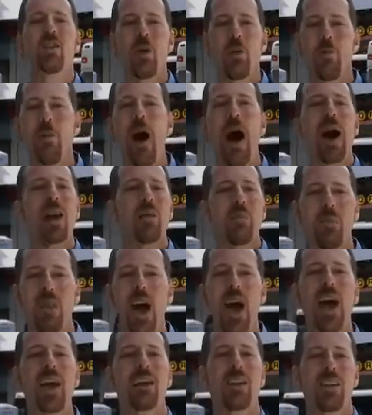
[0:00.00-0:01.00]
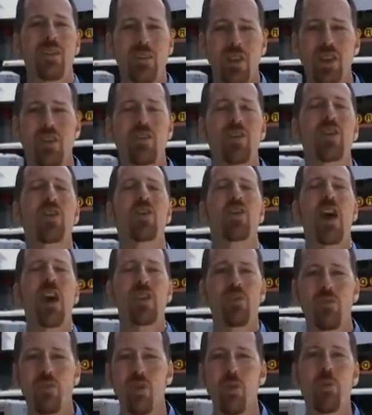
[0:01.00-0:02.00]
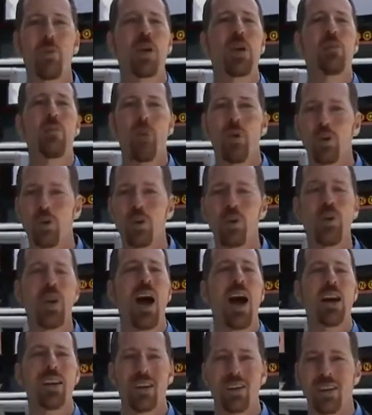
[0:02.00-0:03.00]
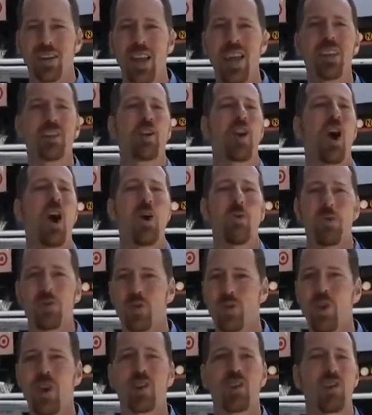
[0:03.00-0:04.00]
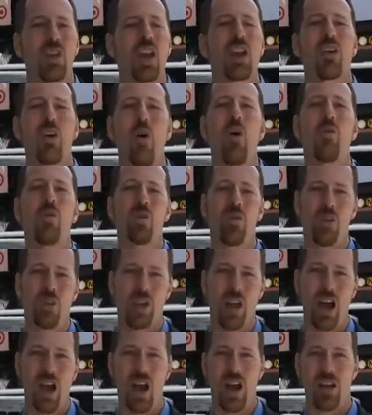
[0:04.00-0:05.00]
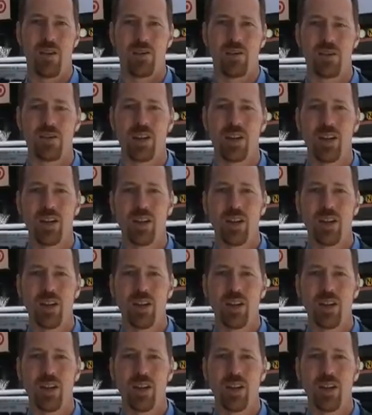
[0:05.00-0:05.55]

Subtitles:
The bottom line is that successful people do not let garbage trucks take over their lives.